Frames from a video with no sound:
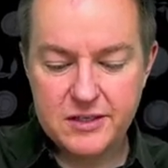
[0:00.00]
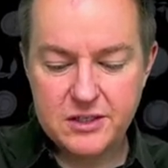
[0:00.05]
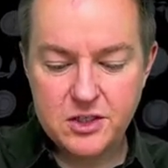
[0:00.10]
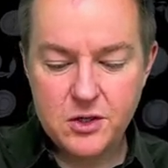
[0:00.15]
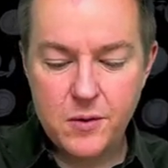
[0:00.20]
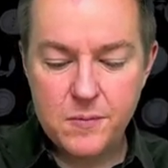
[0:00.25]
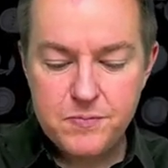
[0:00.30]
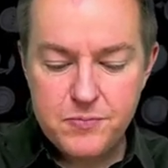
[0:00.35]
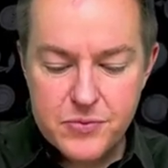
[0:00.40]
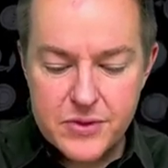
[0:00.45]

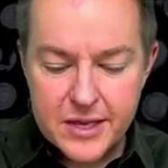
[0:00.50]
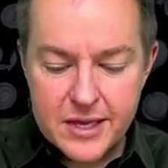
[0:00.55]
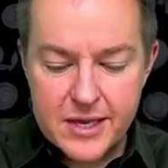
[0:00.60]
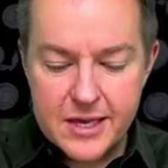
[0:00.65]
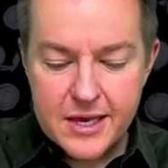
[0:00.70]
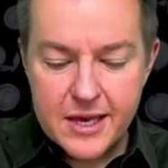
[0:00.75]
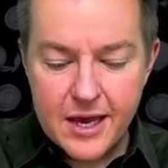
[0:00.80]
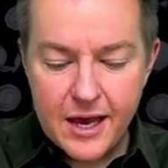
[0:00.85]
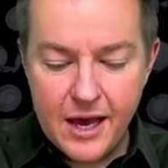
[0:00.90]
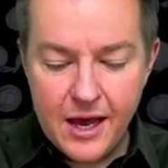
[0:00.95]
So
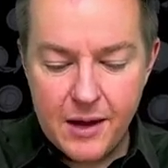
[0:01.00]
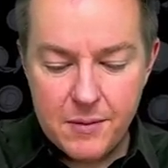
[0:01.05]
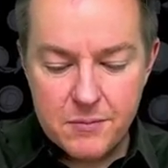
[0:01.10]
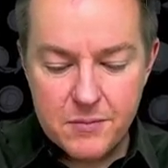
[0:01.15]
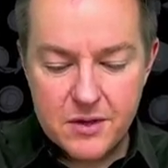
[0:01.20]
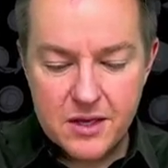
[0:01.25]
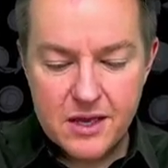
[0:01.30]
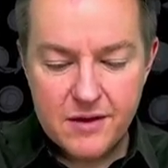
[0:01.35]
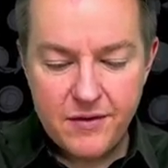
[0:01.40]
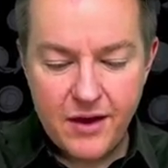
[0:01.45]

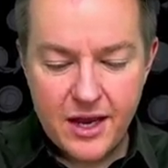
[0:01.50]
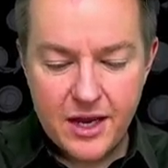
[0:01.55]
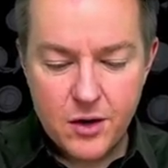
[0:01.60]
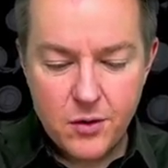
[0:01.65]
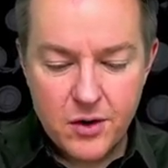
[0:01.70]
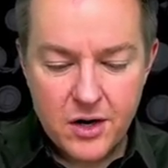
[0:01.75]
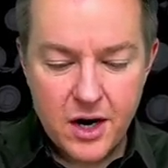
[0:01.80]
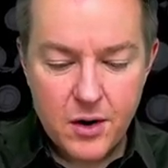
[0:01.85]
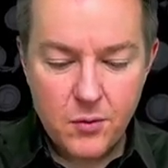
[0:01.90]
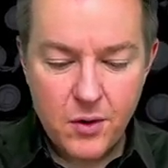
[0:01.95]
if I go
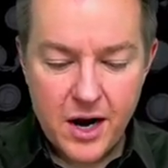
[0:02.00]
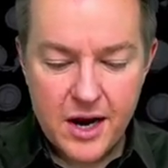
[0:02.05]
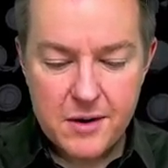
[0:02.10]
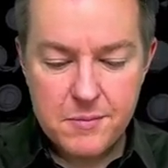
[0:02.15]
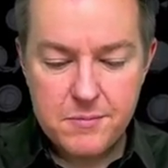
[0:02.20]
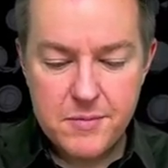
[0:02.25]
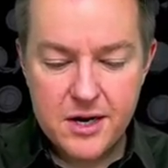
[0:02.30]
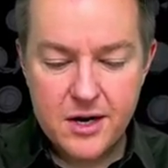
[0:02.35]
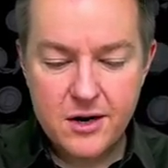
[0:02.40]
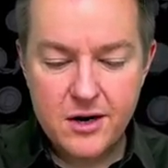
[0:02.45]
and I write,
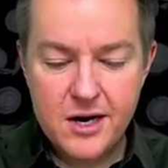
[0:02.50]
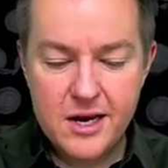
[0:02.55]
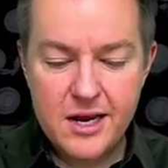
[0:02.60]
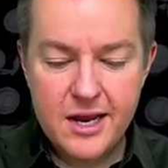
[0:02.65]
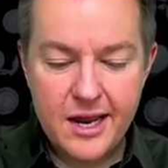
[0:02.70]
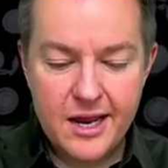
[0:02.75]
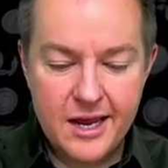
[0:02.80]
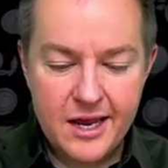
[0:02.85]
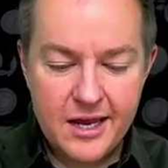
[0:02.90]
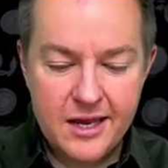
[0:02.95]
Mary
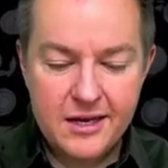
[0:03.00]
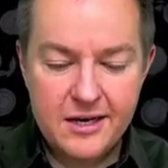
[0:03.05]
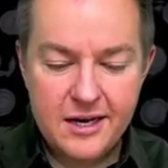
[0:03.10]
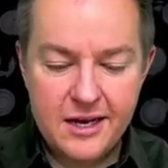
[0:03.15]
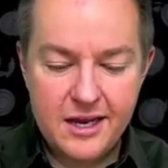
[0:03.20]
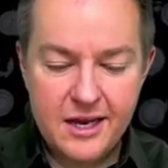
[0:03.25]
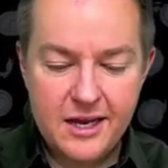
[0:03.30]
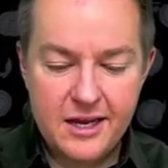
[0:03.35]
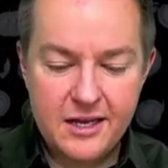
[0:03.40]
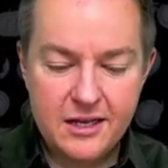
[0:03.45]
had
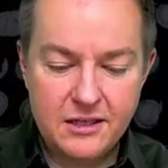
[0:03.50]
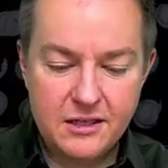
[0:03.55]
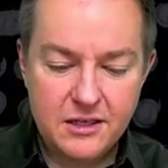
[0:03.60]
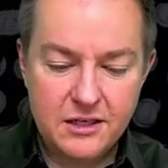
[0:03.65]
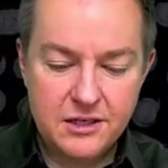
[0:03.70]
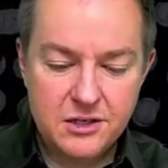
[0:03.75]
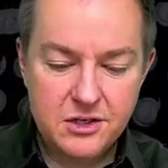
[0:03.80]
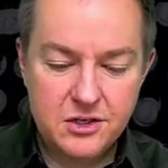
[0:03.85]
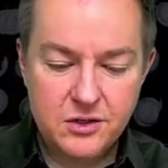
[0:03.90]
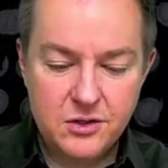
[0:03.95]
a
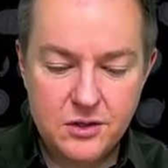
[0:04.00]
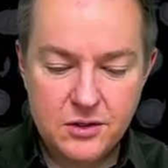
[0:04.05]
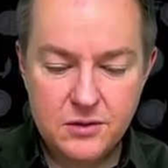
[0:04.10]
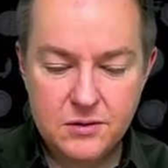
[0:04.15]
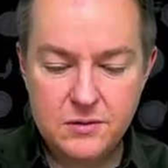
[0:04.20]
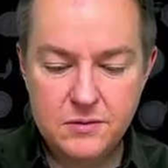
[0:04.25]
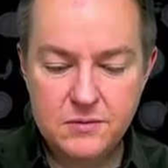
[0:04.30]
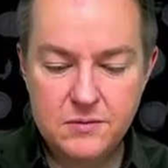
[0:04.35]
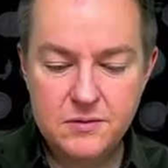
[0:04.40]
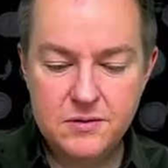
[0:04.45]
little,